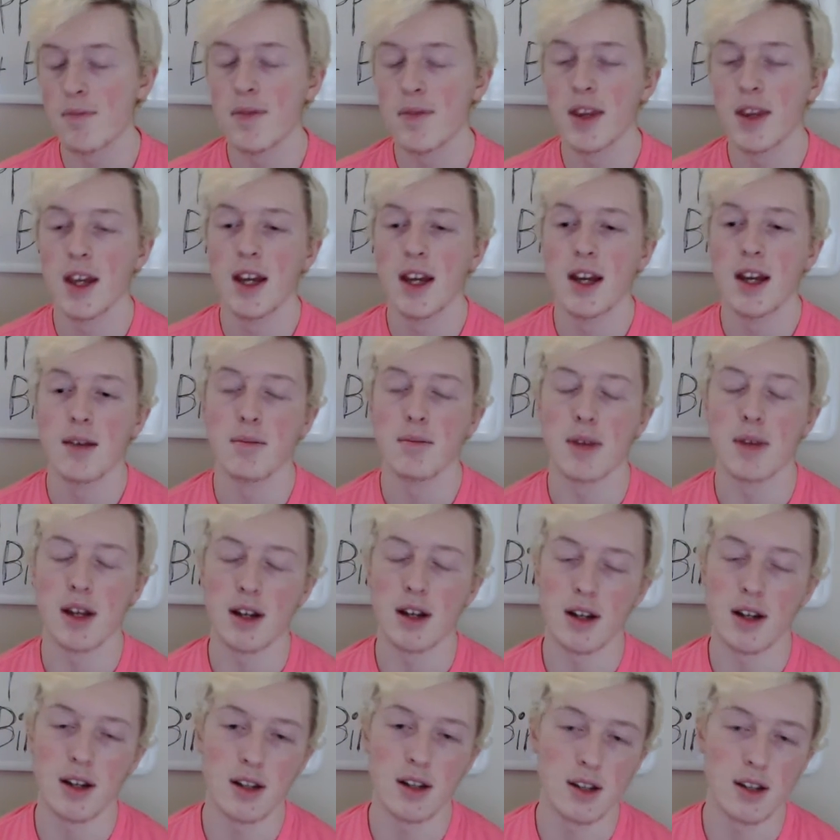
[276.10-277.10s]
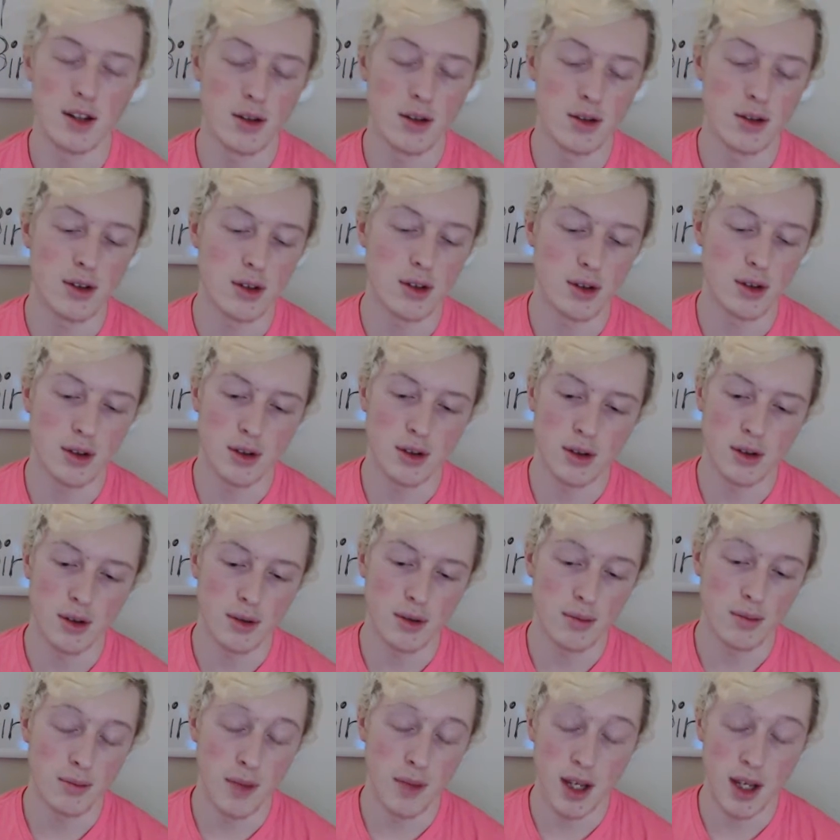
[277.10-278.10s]
made a YouTube,
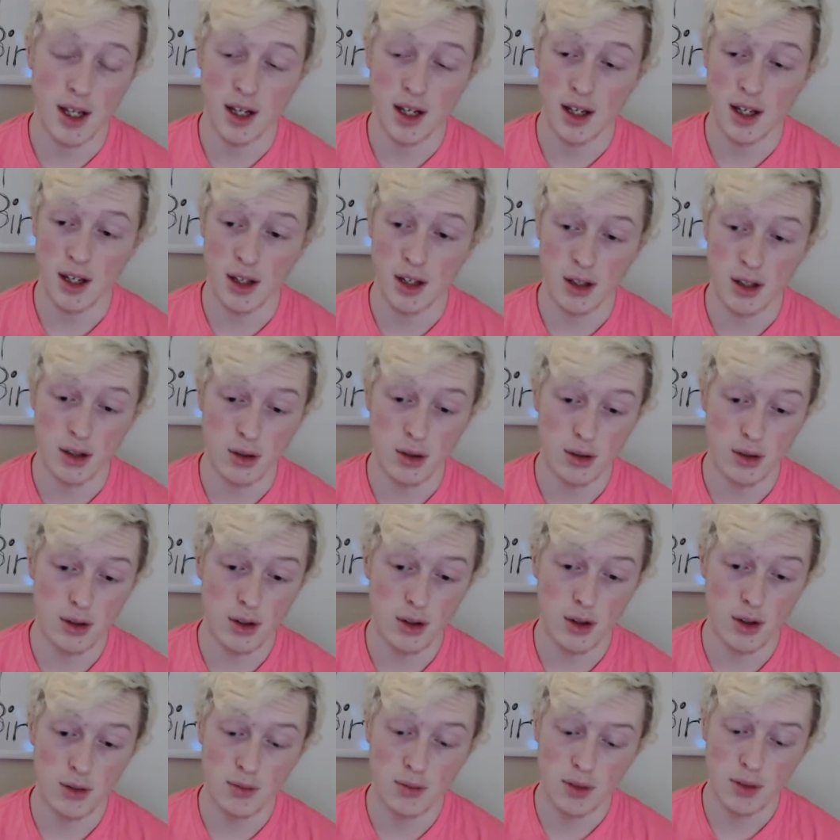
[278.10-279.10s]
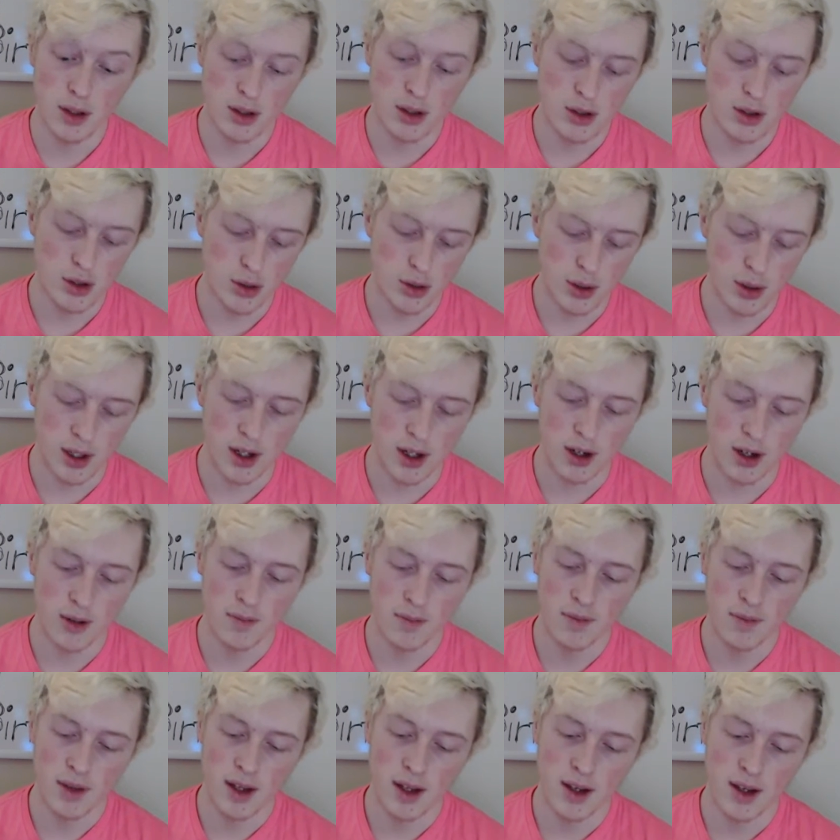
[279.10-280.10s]
made YouTube, Twitter,
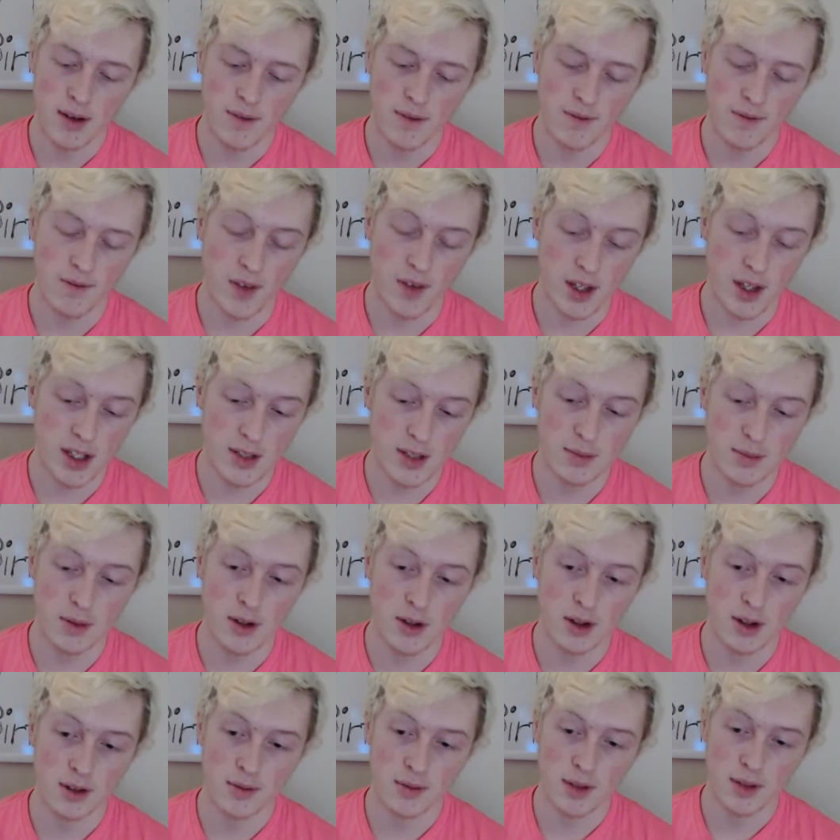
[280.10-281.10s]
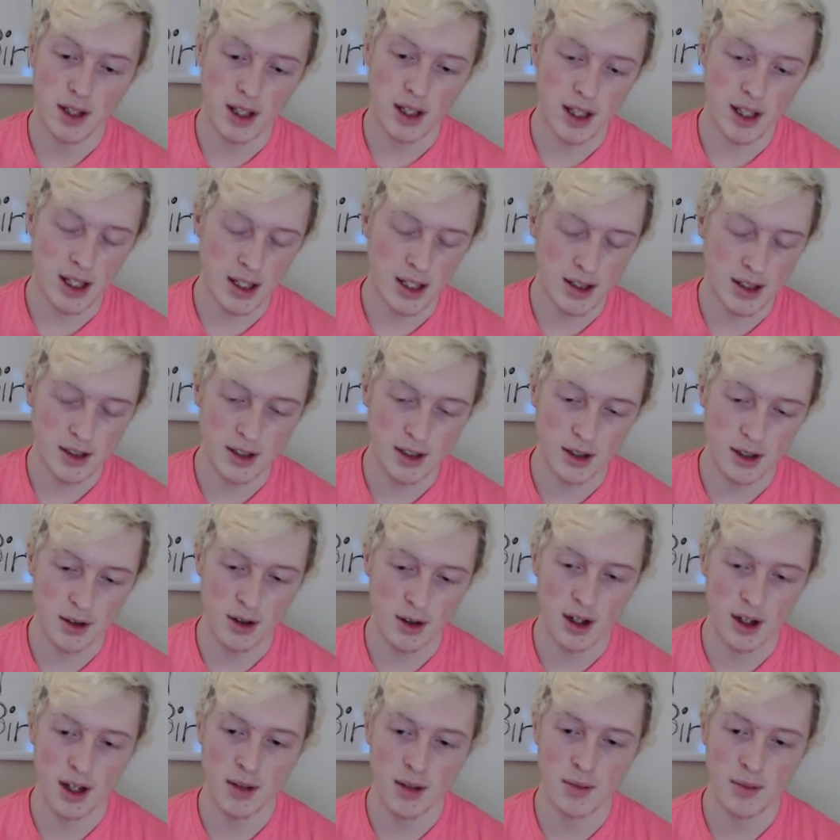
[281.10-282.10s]
Facebook,
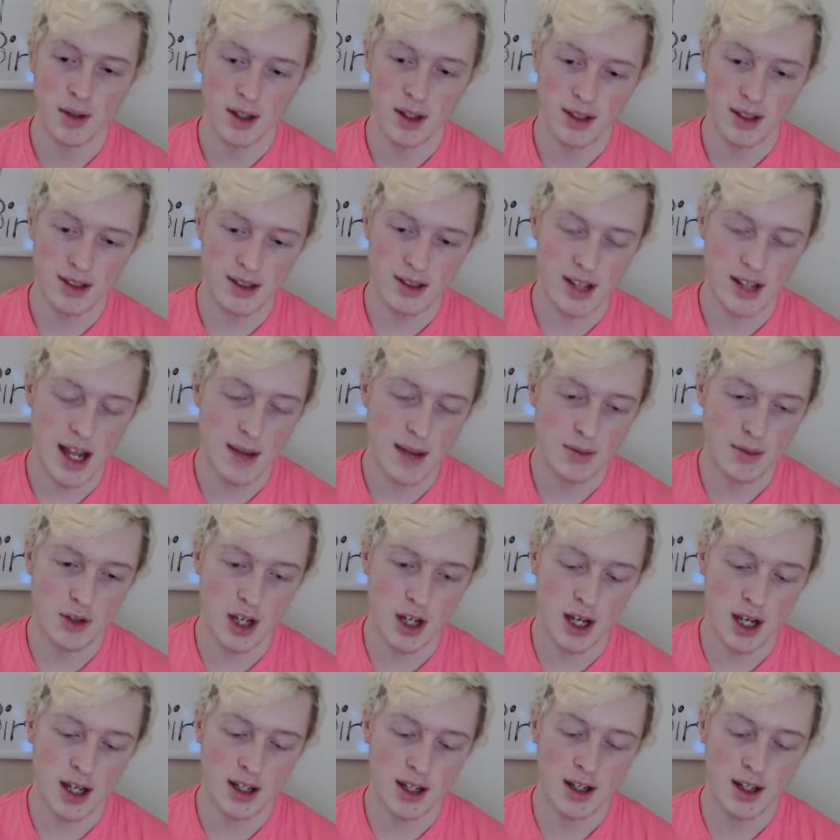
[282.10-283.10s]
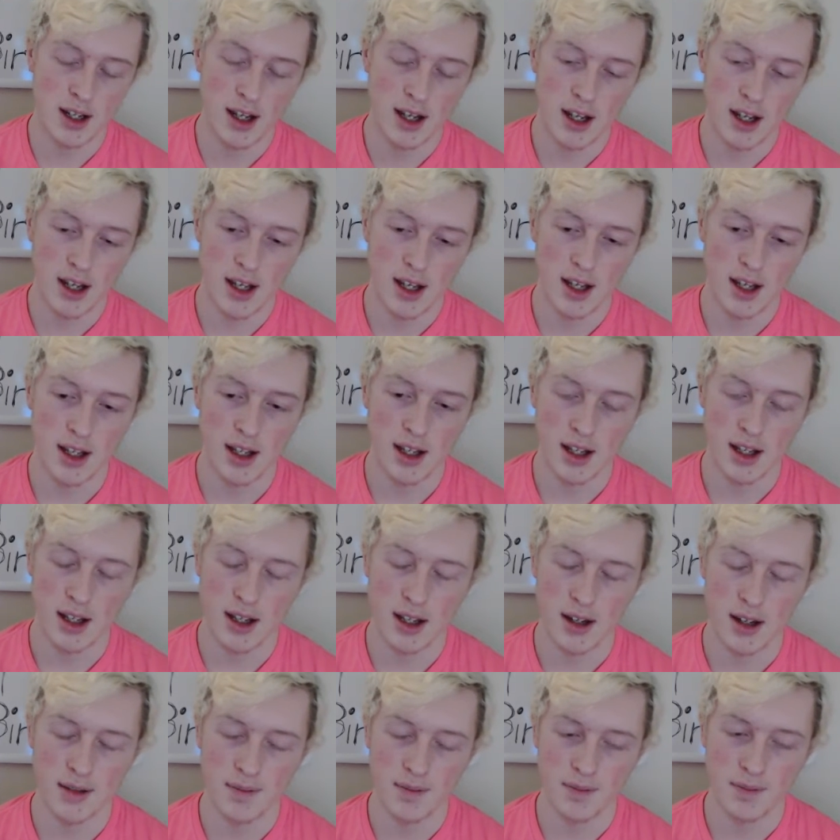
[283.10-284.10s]
Instagram, Snapchat,
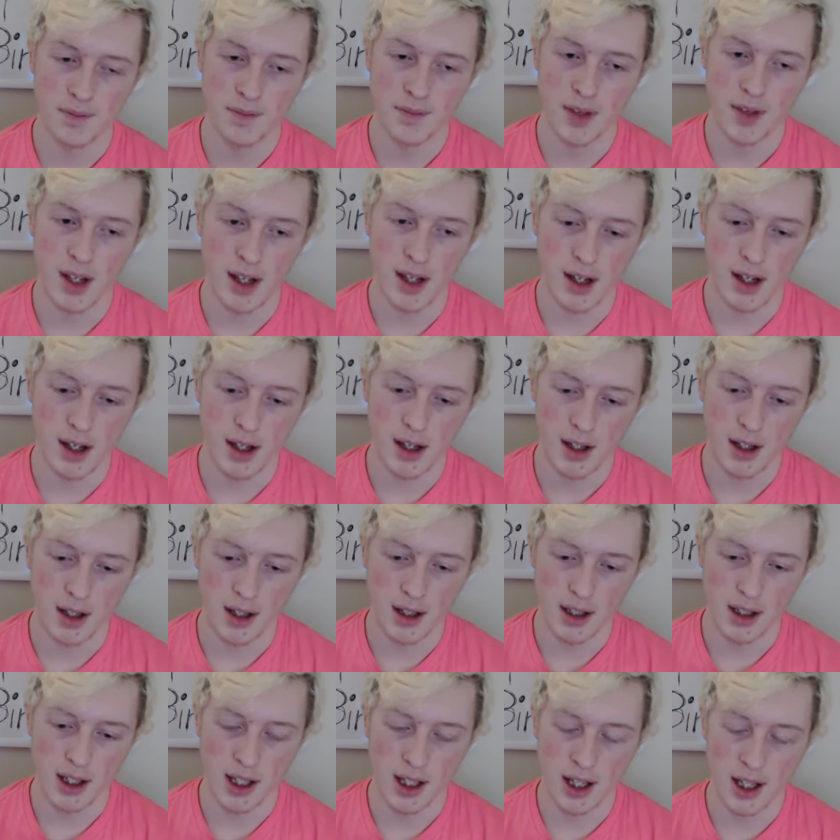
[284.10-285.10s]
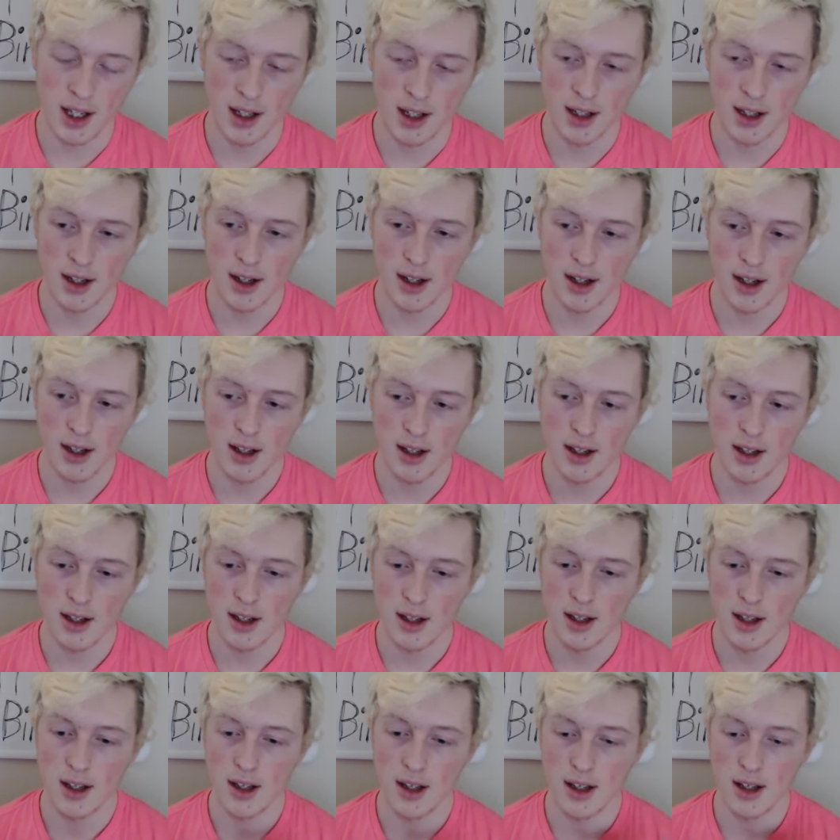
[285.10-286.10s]
and Kick,
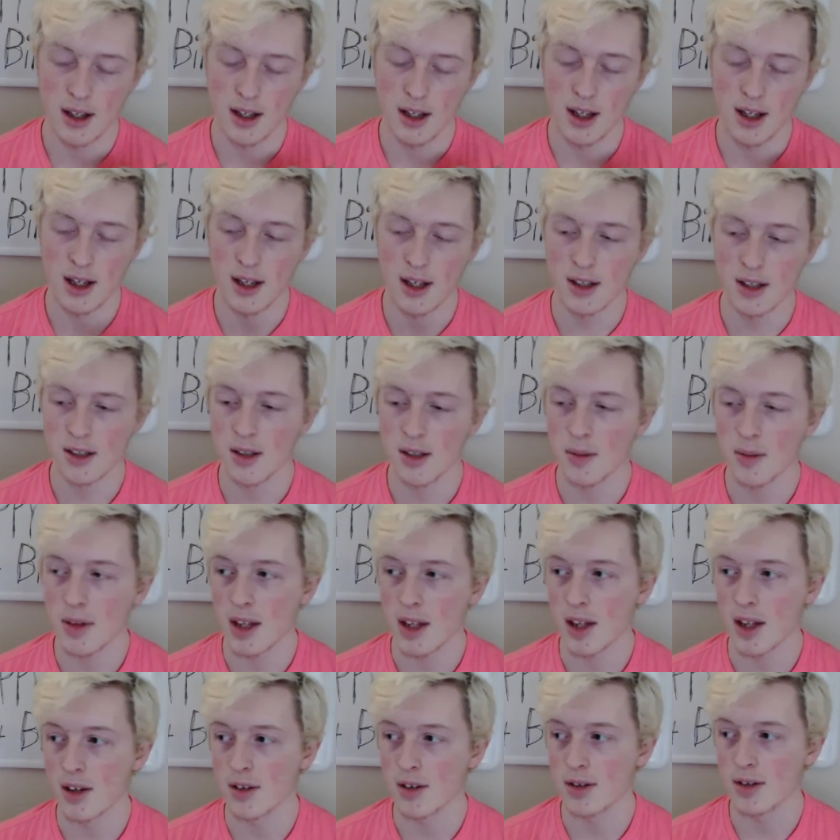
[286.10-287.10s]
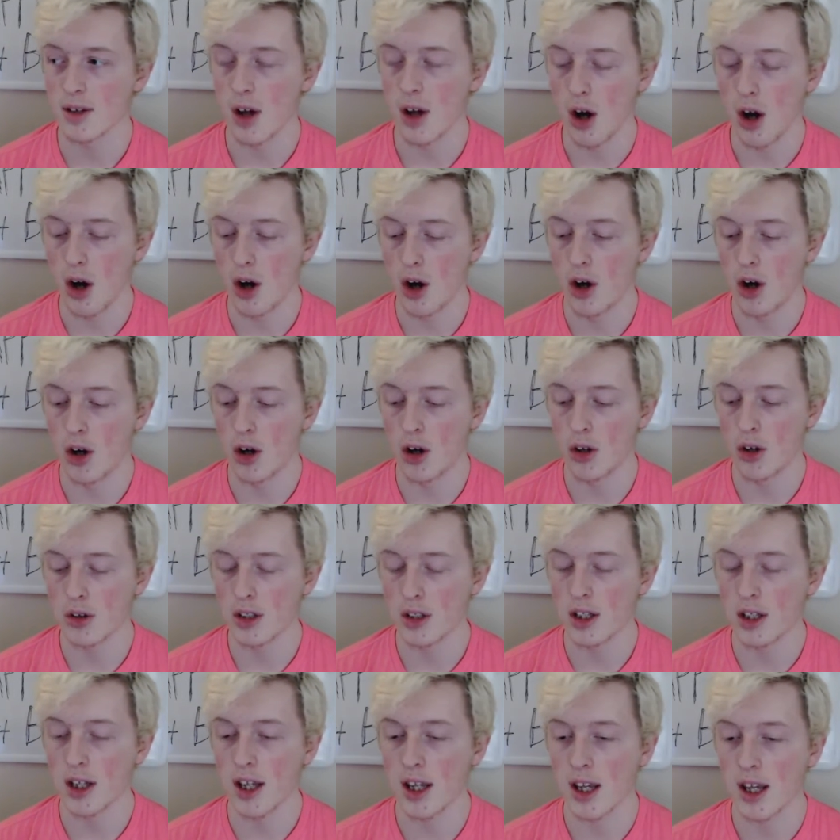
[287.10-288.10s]
and something else, all
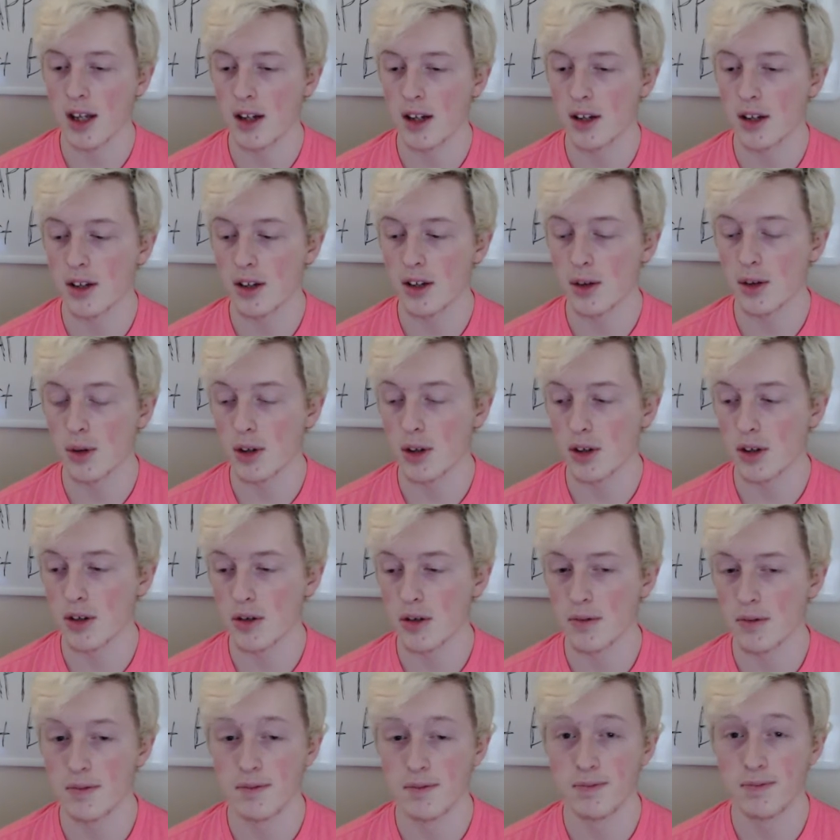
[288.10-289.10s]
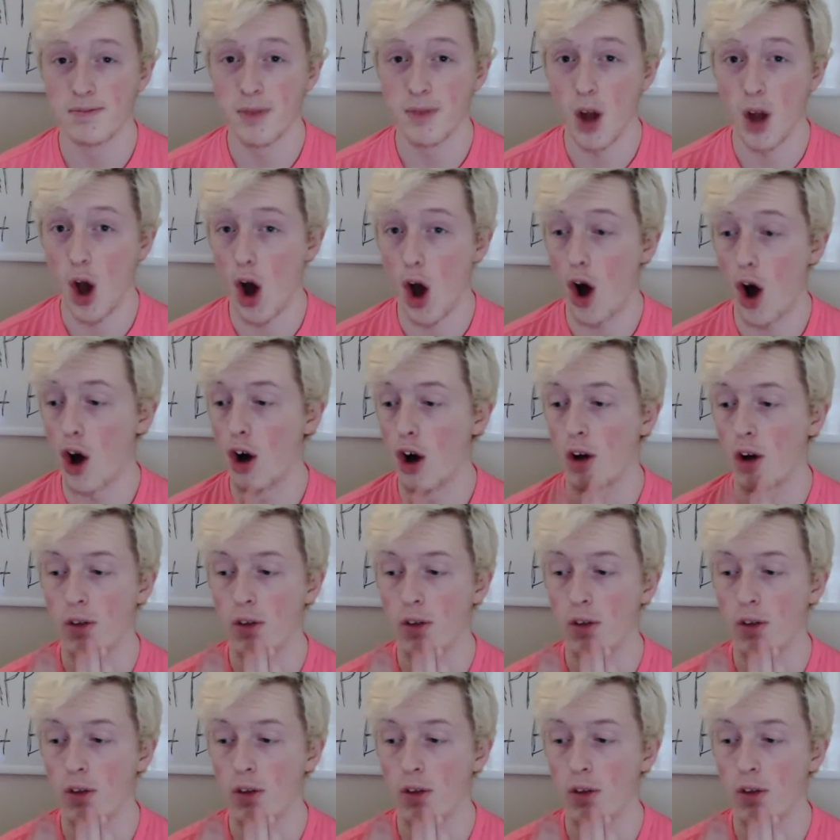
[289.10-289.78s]
dedicated to Twitch. All of it.